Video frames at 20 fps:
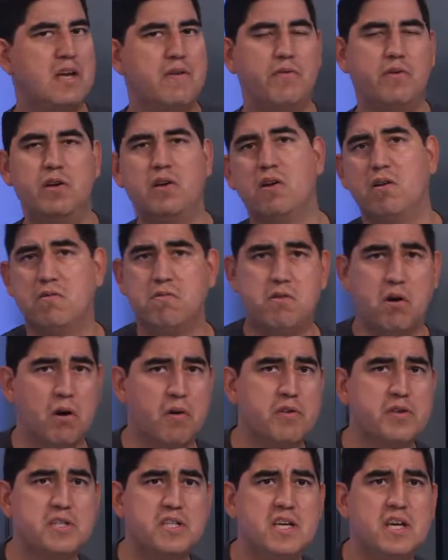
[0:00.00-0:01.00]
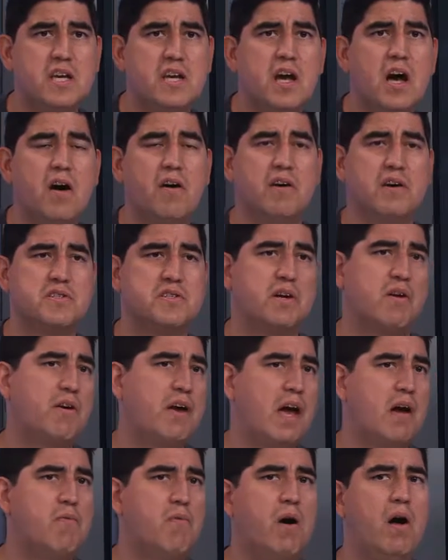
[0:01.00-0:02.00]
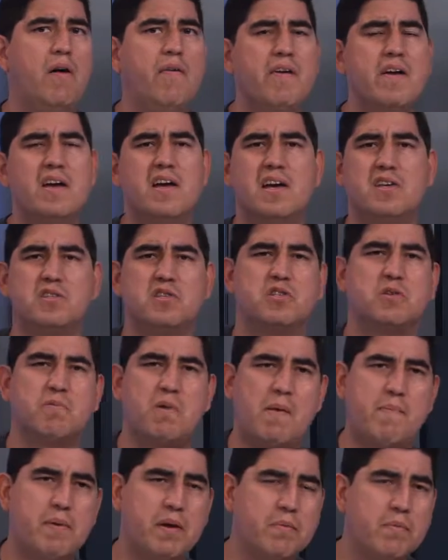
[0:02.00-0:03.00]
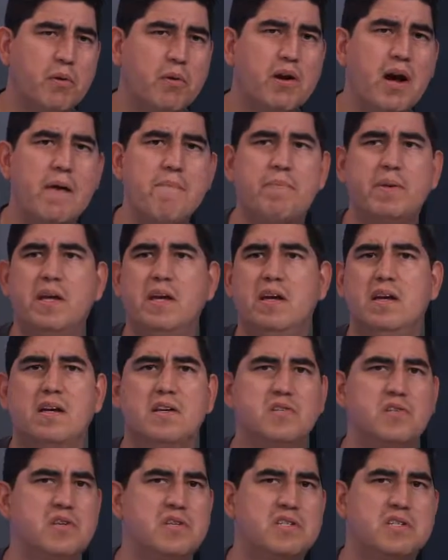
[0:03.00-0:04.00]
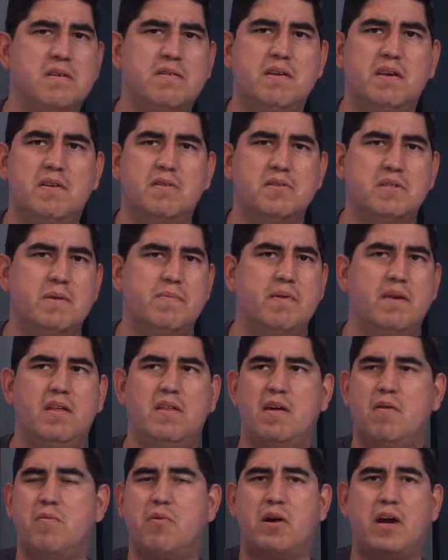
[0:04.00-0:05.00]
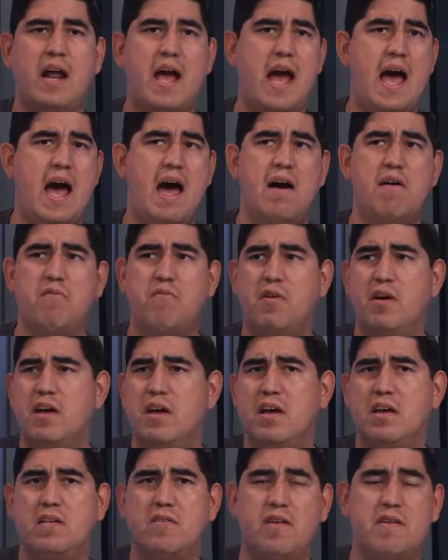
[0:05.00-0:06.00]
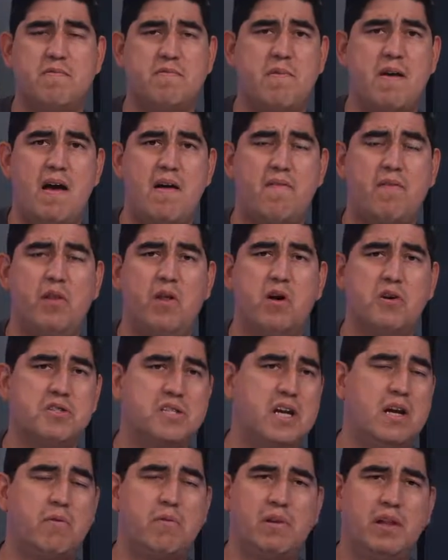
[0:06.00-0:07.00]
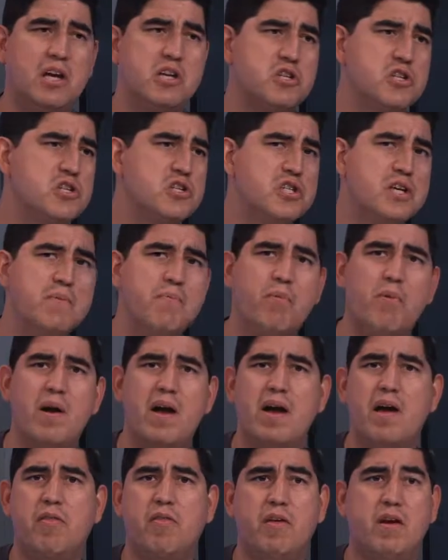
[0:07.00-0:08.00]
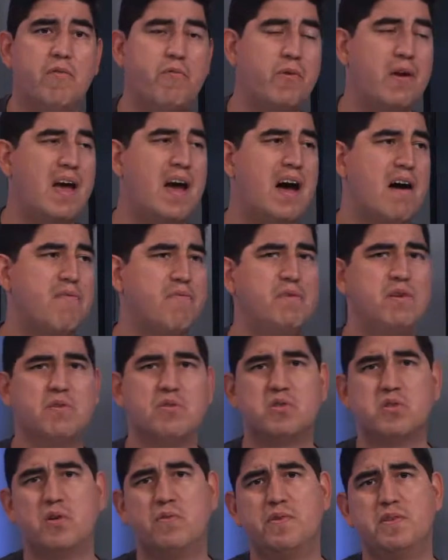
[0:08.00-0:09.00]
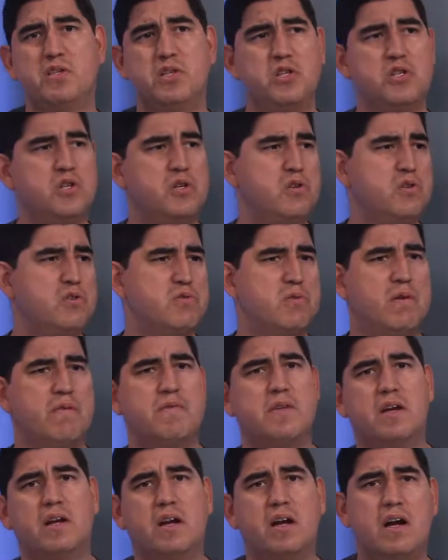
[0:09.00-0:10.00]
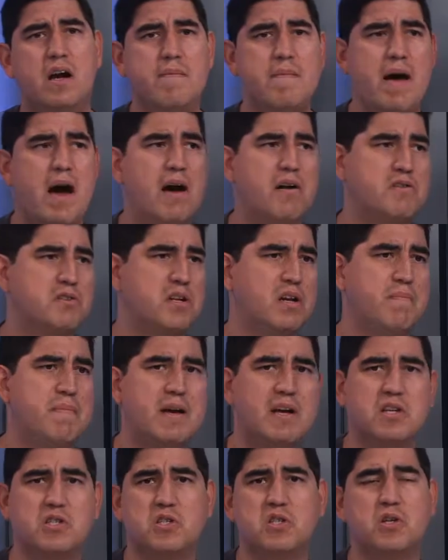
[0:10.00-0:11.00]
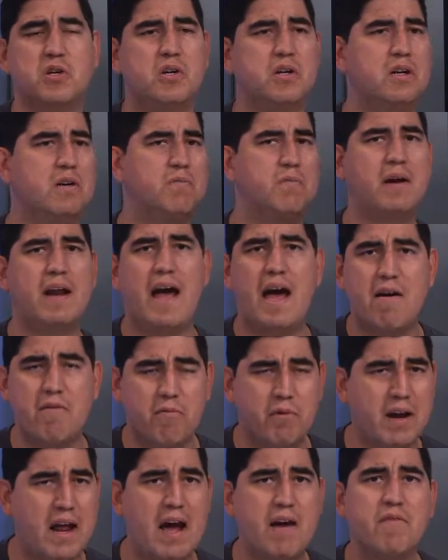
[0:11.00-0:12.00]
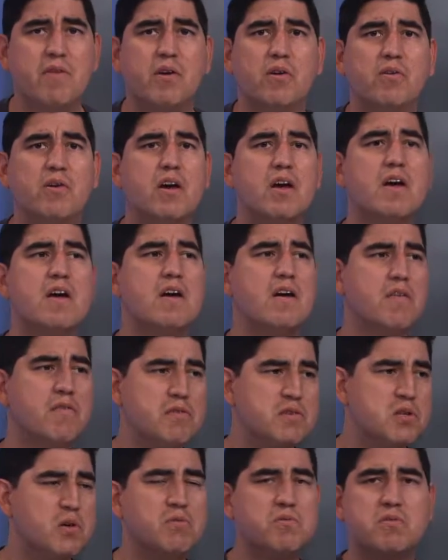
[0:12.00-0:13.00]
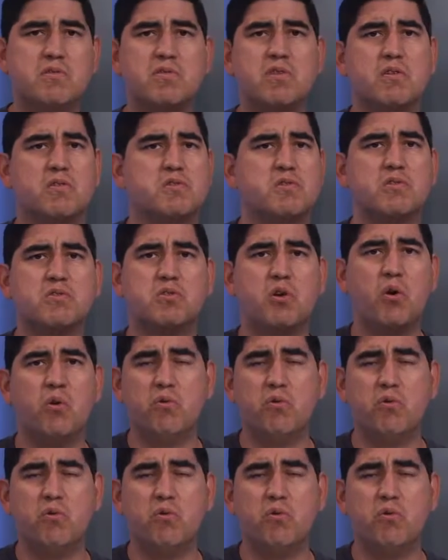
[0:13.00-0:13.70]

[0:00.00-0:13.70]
level, go to the CEO, and it's like, okay, well, is this a reputable company? Is this somebody that we're going to have they have a long-standing relationship with? And if we have service issues, wherever they're going to come out, is going to make us look good? What have you? So there's a